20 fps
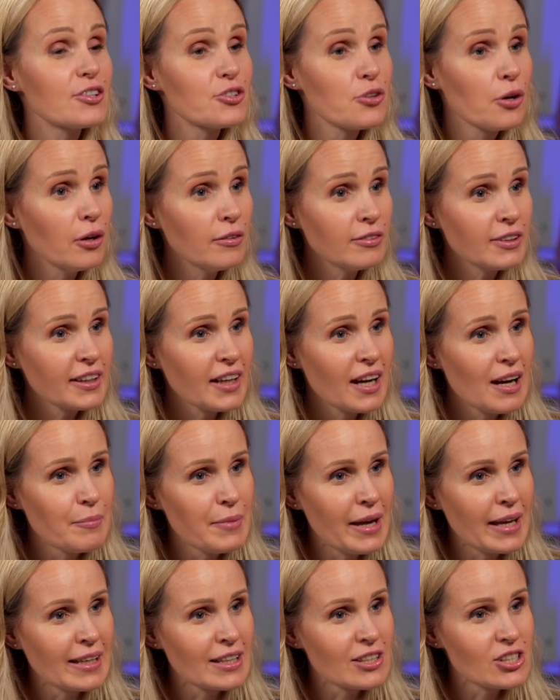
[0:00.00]
To overcome
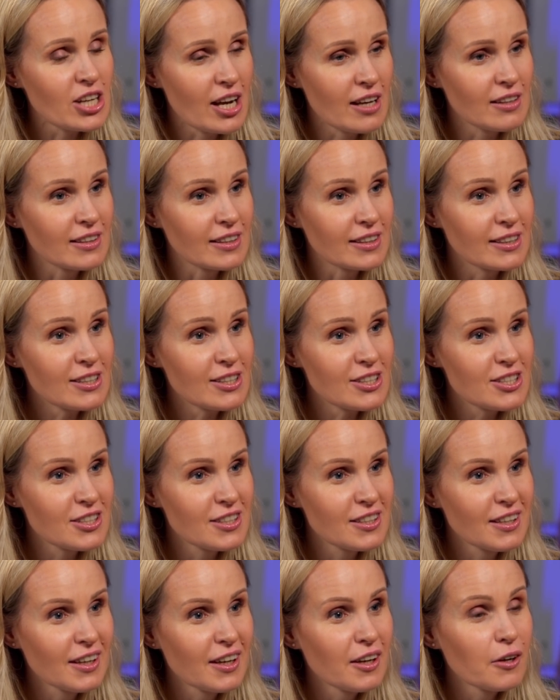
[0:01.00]
any challenge,
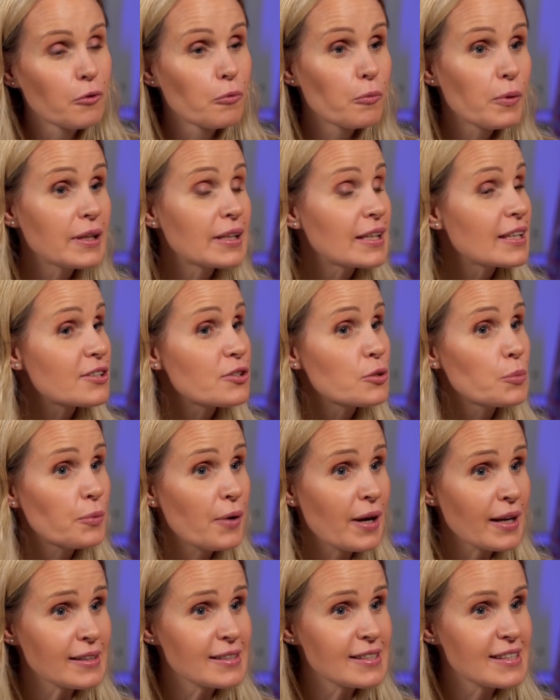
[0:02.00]
we need to
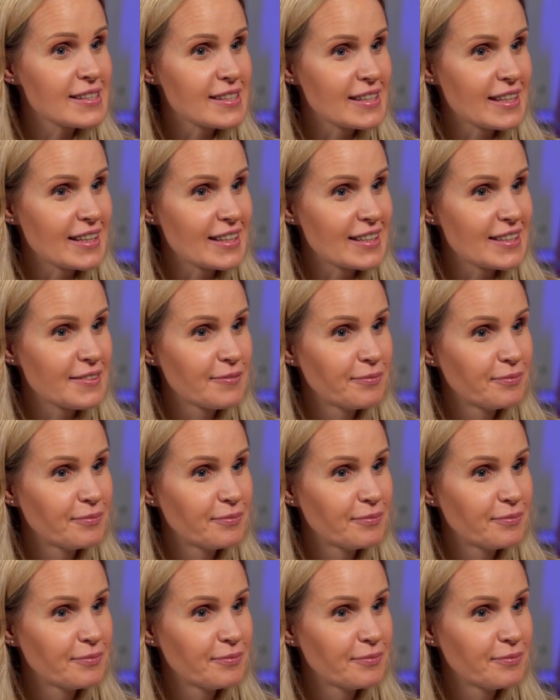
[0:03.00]
practice it.